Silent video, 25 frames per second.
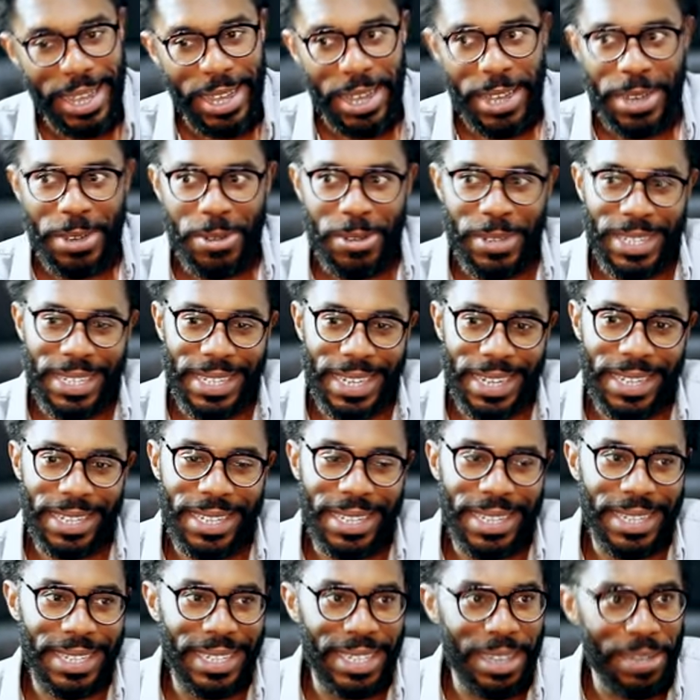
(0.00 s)
Was
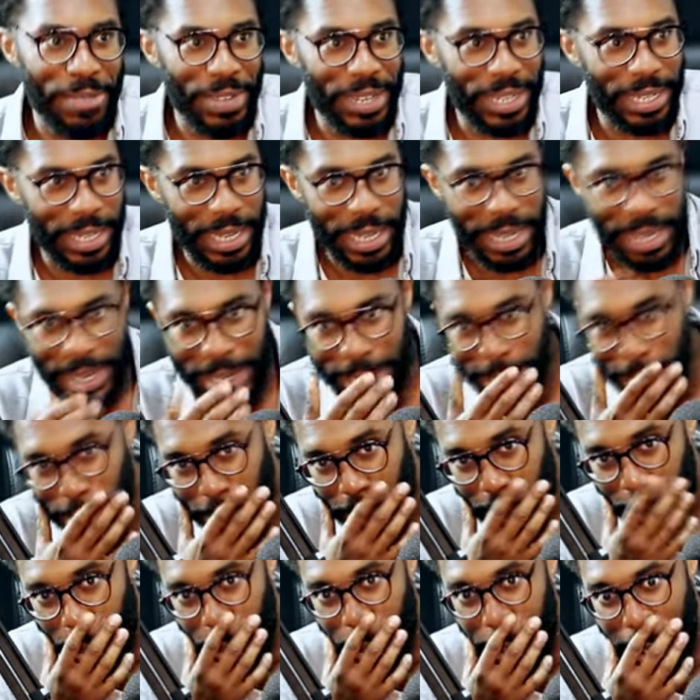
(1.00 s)
16, 17 years
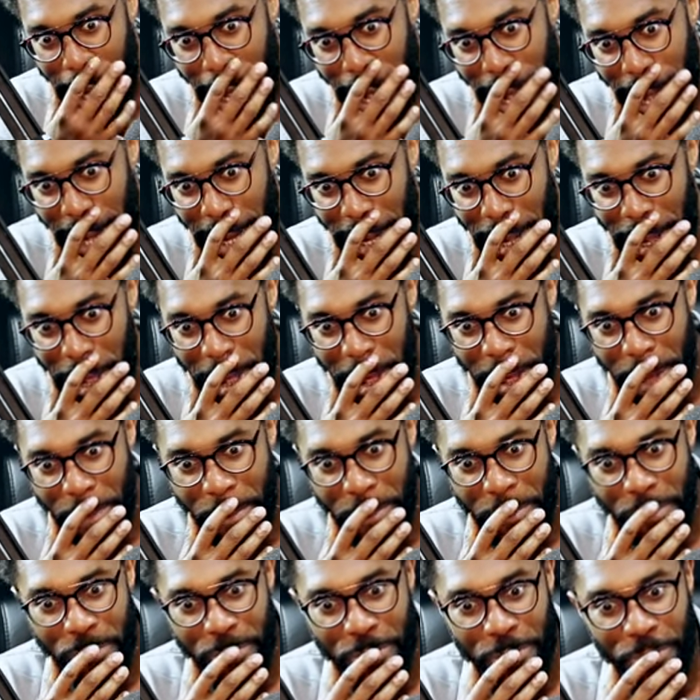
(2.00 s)
old,
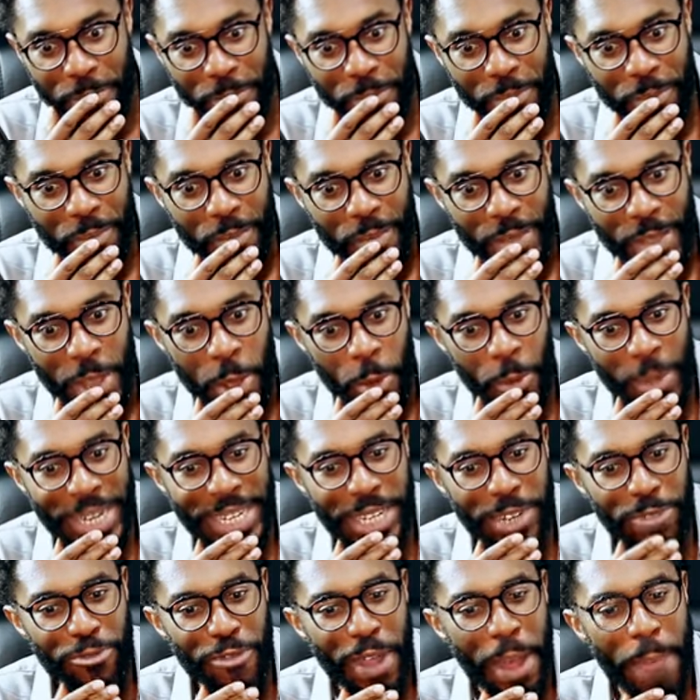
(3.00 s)
and we
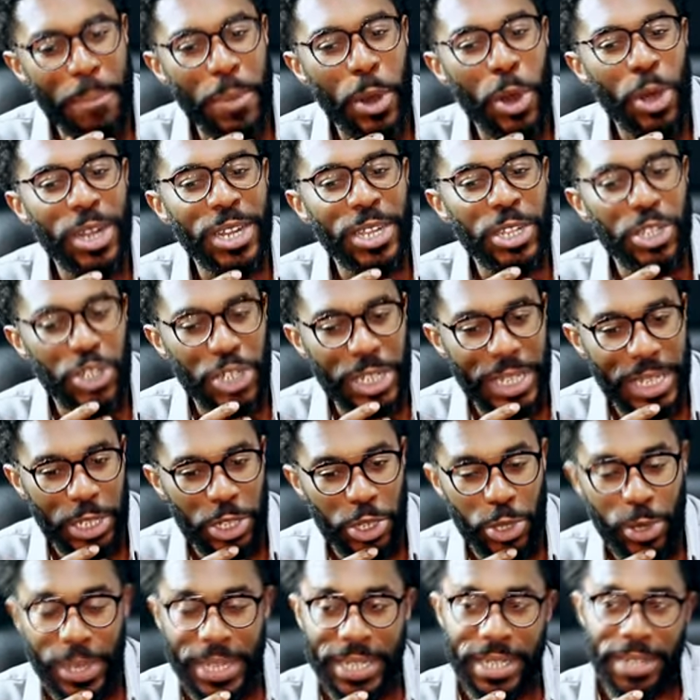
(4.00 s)
did Rapology.
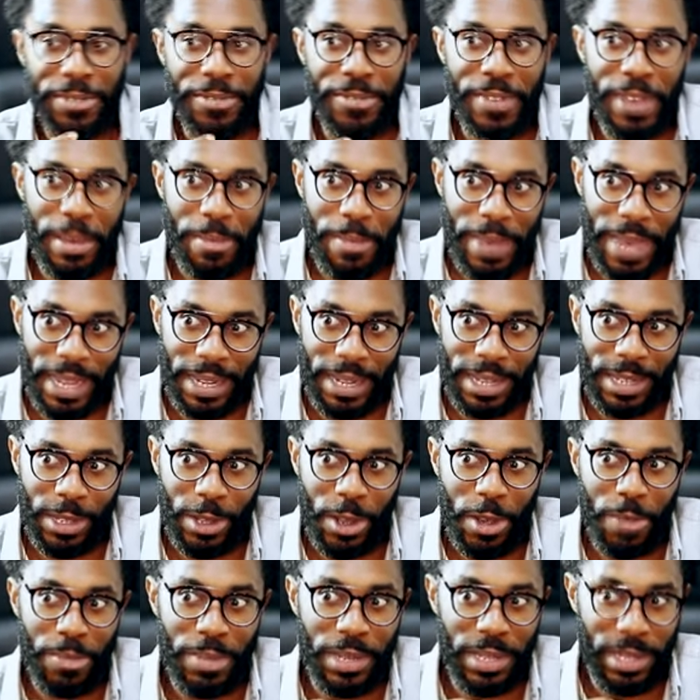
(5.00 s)
Choice FM had this
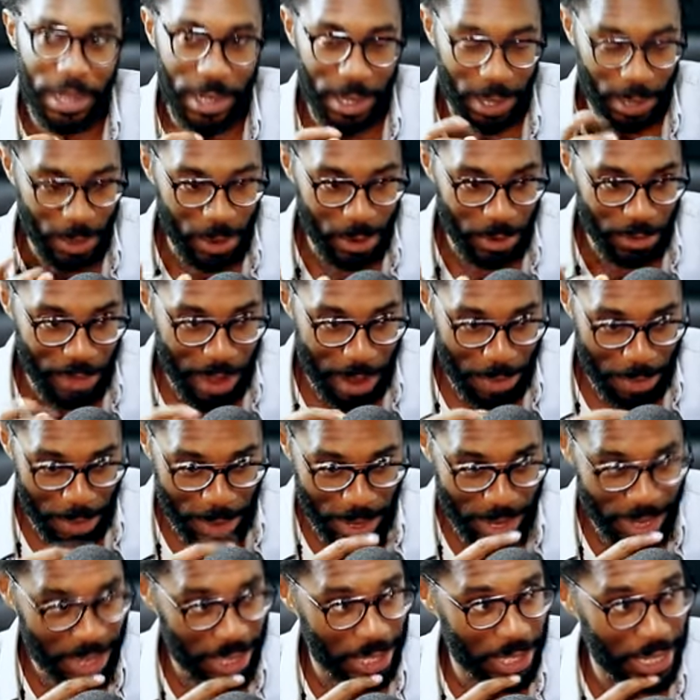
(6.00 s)
competition called
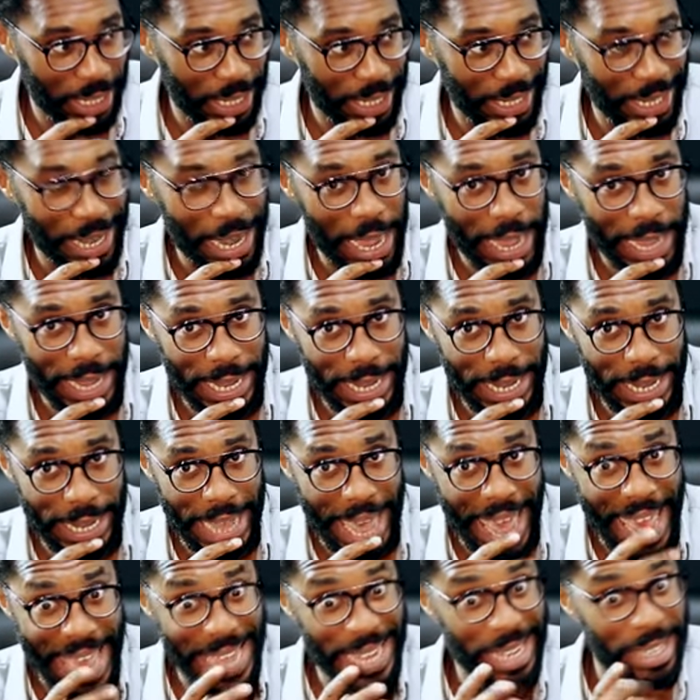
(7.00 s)
Rapology
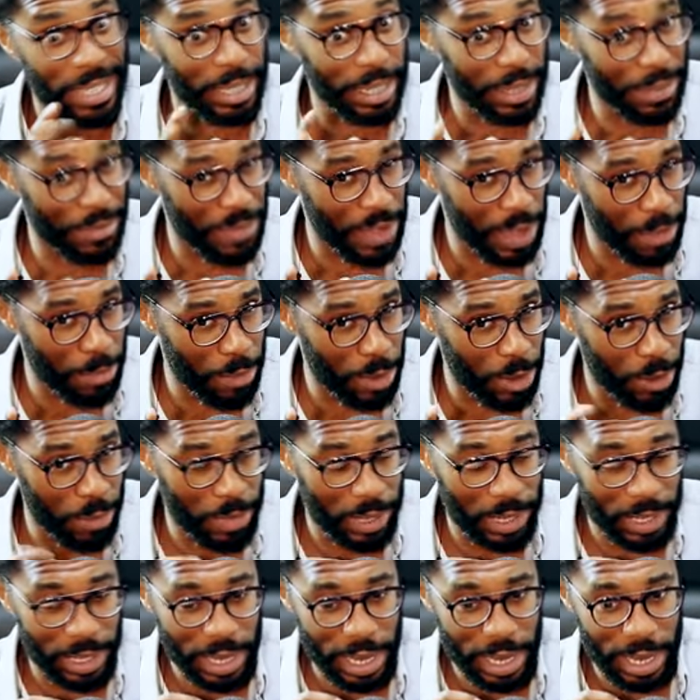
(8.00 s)
98, if I'm not
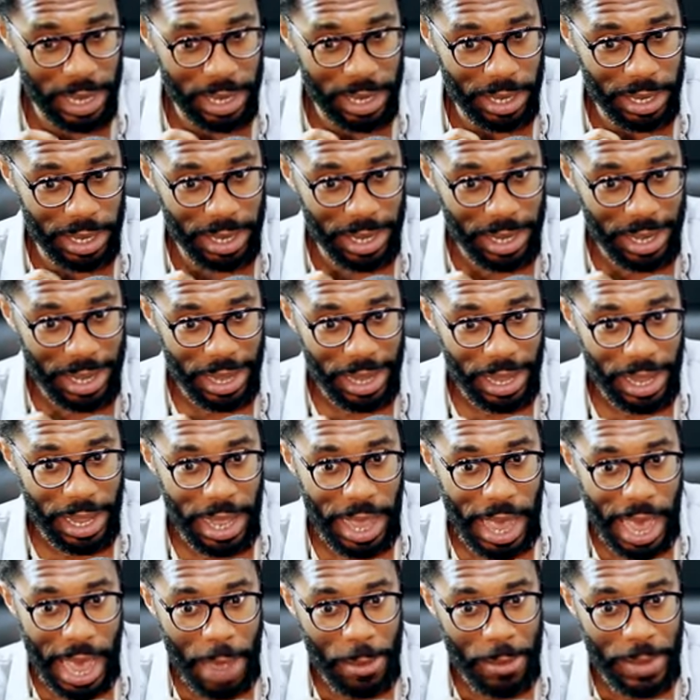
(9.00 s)
mistaken,
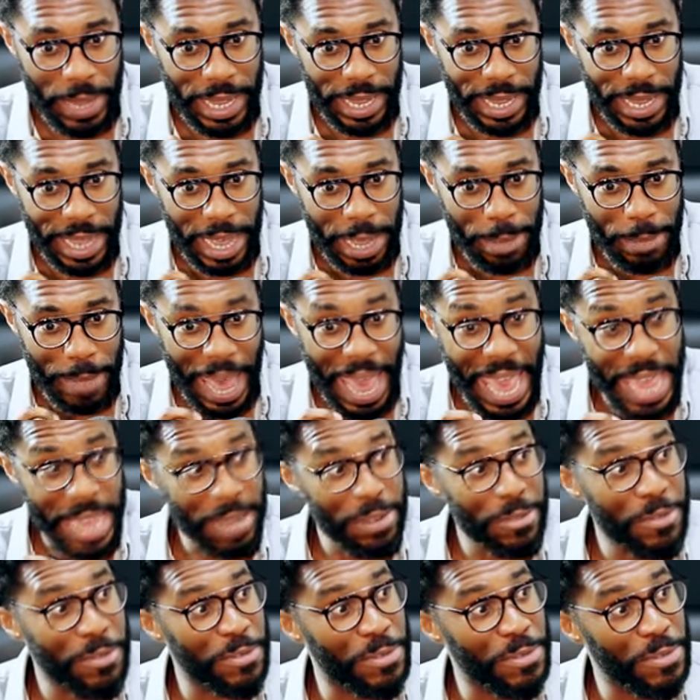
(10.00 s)
and we came
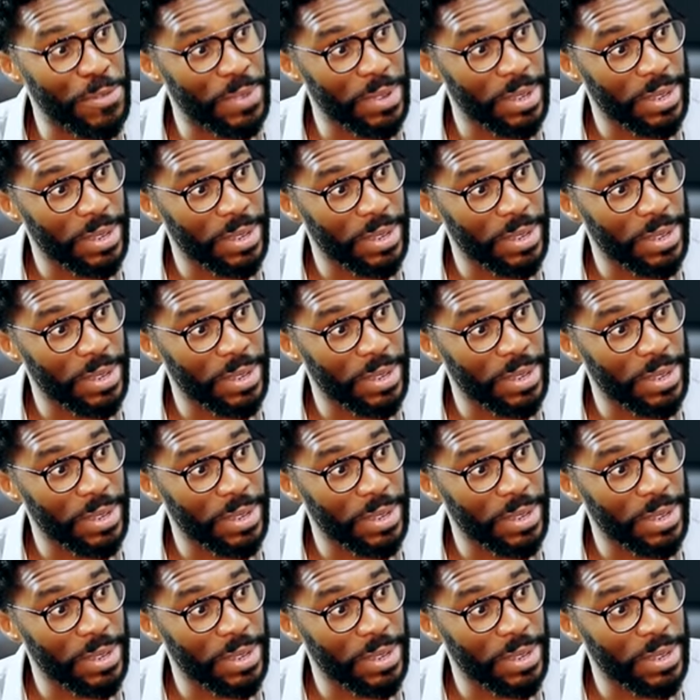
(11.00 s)
8th.